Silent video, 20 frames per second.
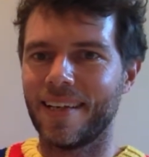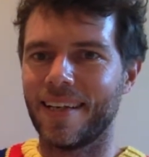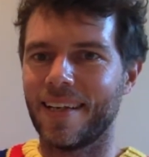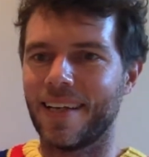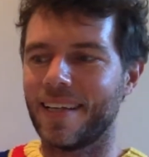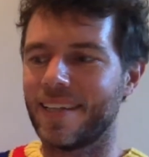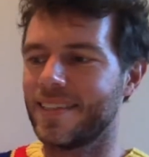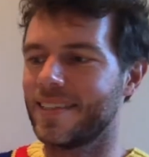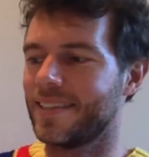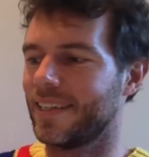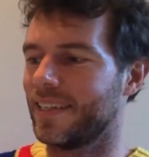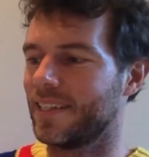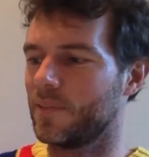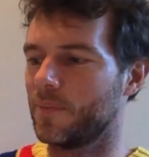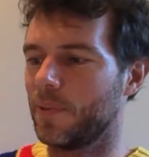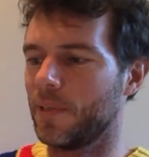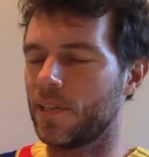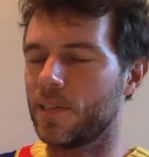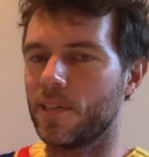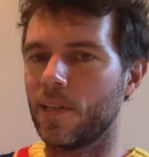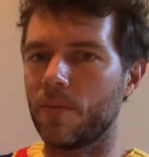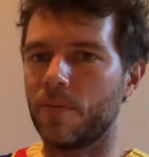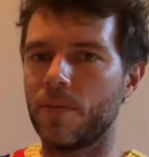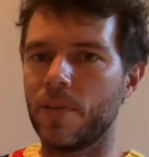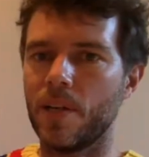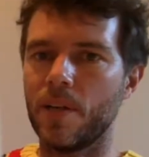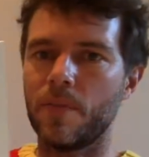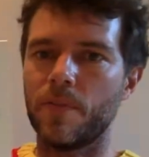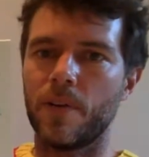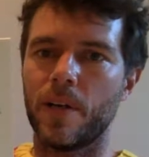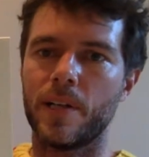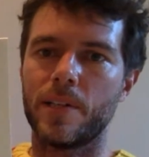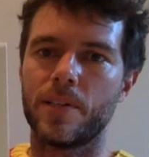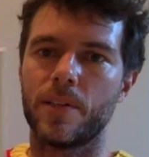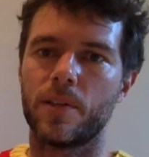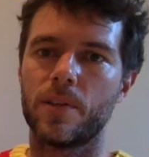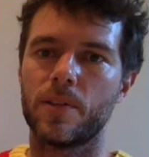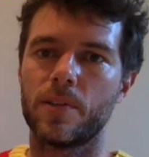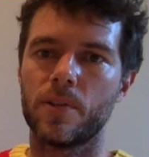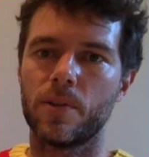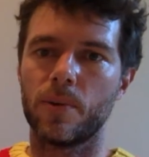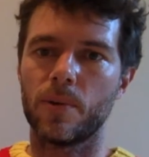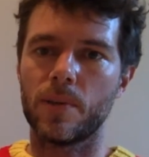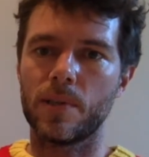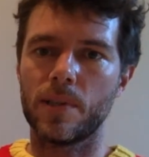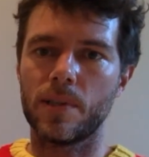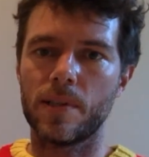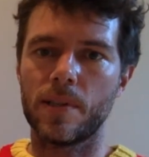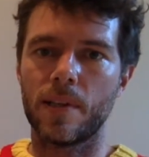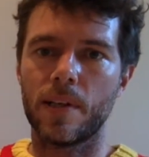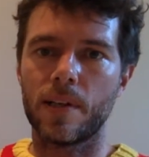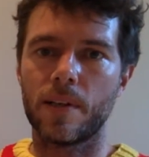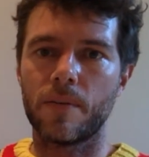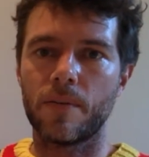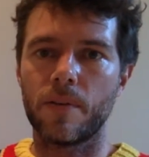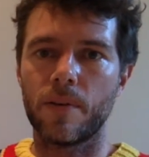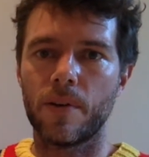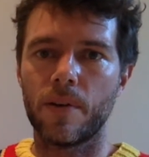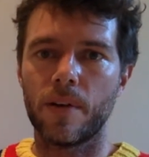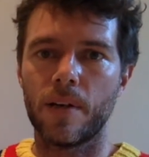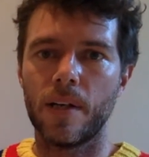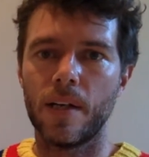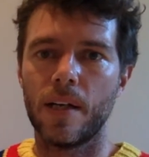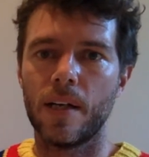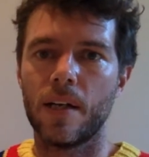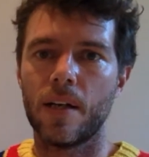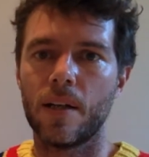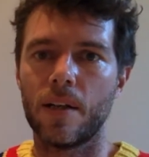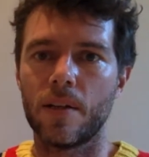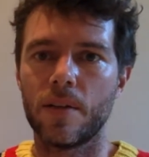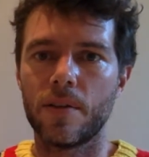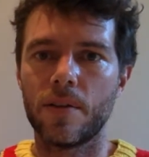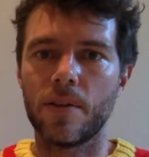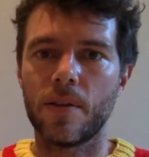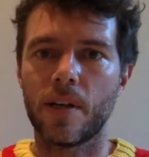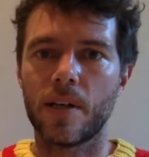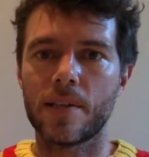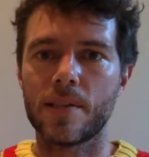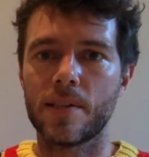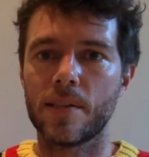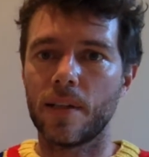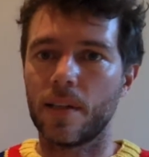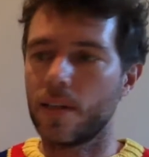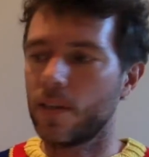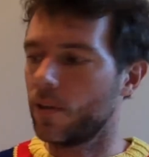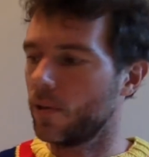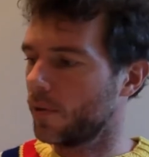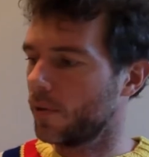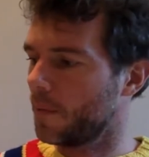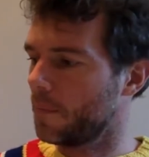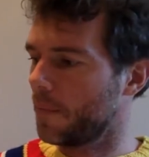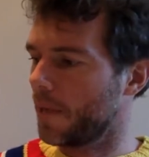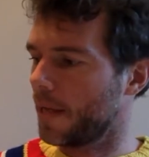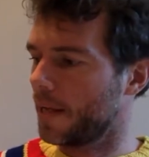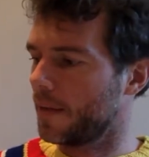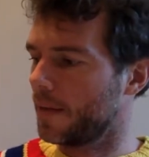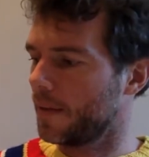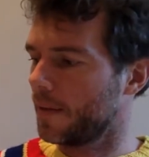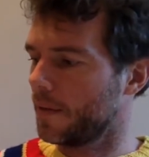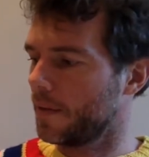And it's been a tough year for hedgehog and tortoise, like for a lot of you guys in Donegal, I bet.